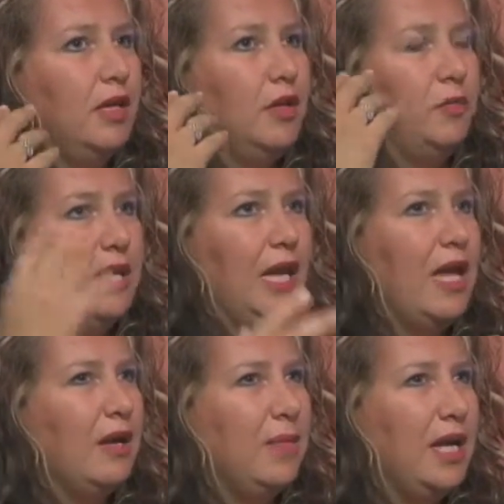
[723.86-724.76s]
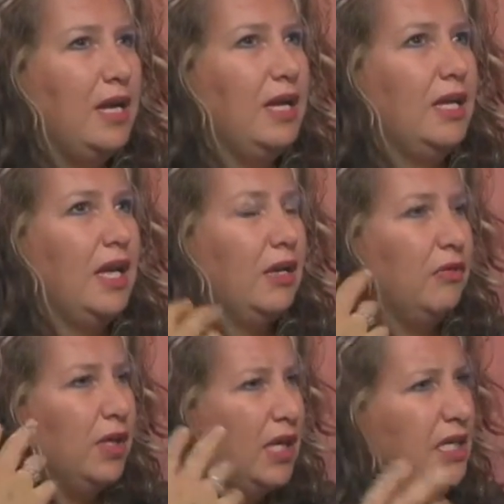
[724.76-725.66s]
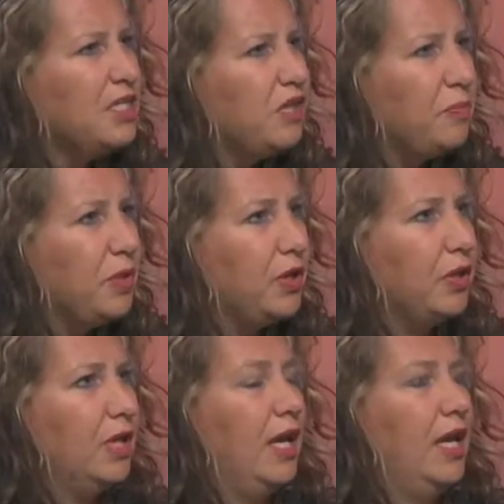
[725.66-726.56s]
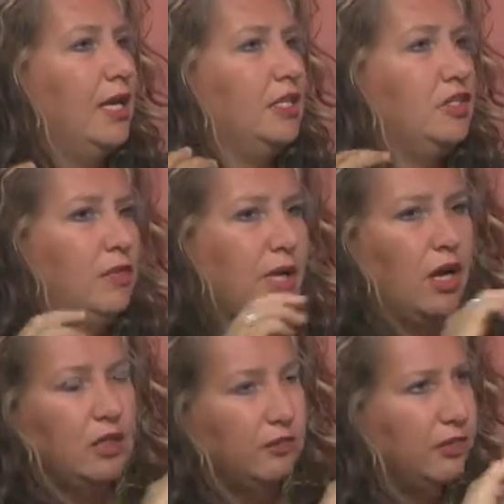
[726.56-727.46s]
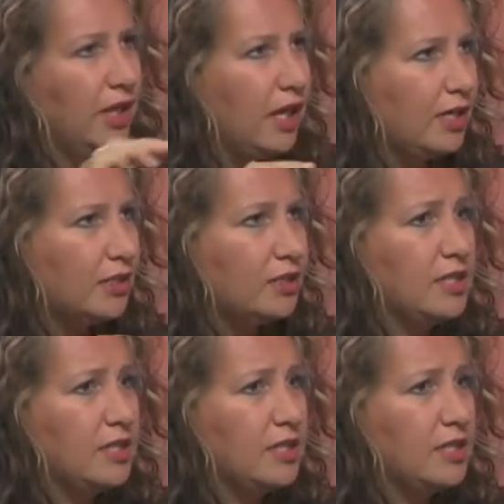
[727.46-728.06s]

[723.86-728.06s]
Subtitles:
being animated and getting really into the book and doing all different characters,